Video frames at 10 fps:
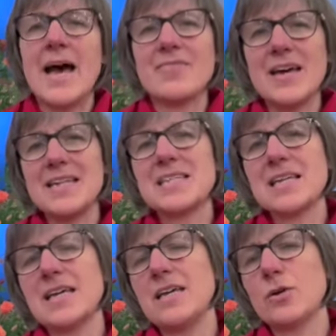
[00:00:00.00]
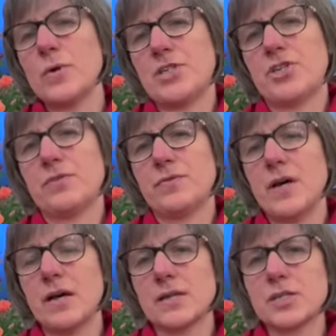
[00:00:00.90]
And that is the key question
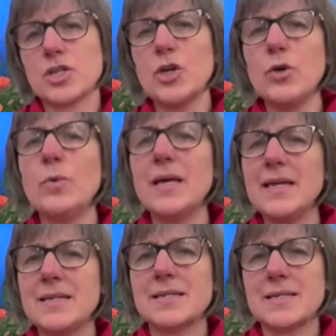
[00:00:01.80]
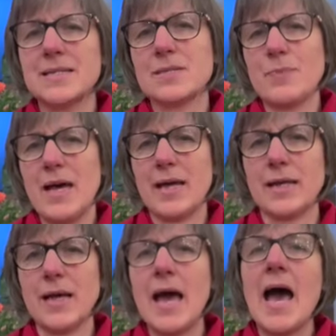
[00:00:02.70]
for us. Who is this man?